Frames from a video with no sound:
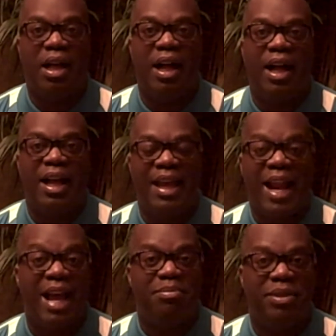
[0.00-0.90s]
And
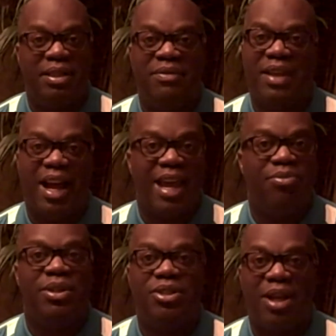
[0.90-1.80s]
I believe that I had
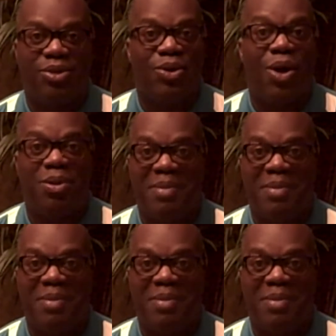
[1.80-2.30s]
reached out to all